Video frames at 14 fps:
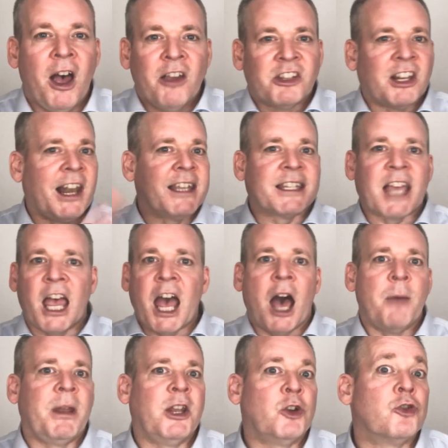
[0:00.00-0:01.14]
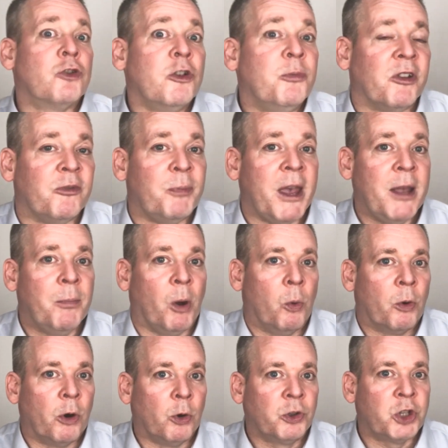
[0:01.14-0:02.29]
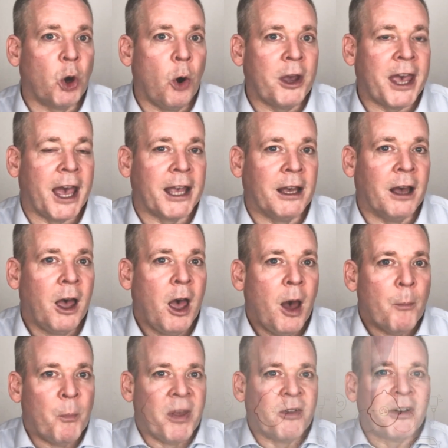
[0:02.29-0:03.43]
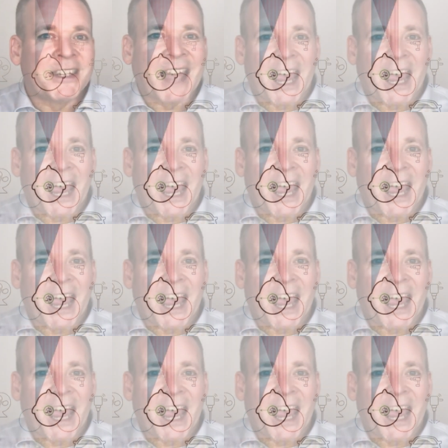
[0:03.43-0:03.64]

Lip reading: So let's say I'm in a group of people and we're all talking, but there is